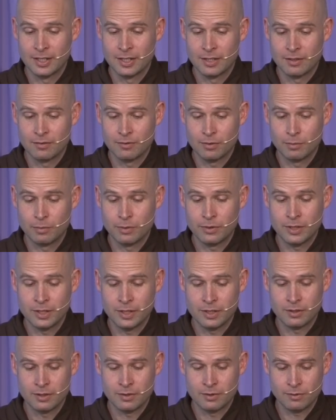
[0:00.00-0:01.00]
for
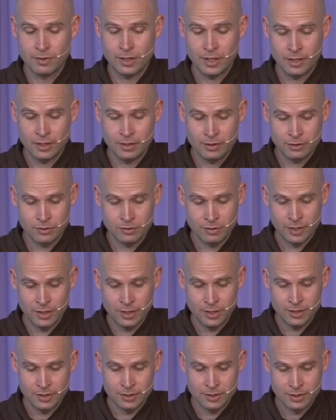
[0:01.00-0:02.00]
putting right in the
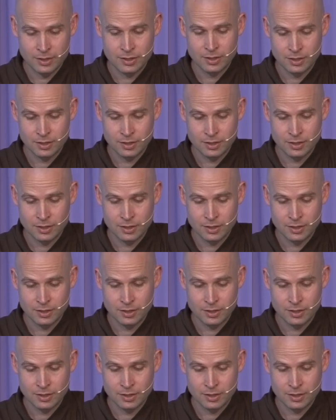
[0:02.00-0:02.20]
trainings.